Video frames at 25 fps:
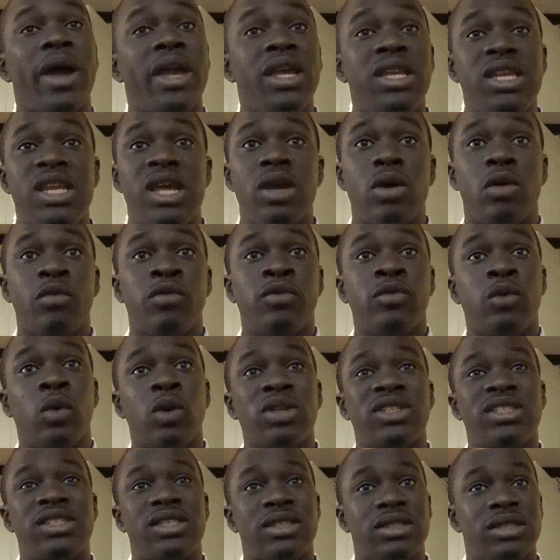idea of
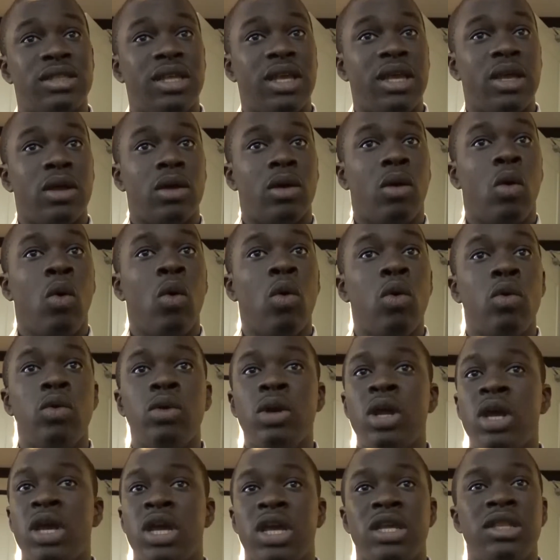what the
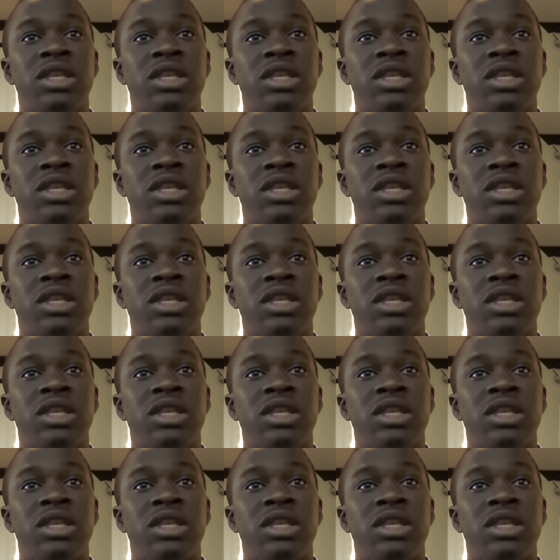whole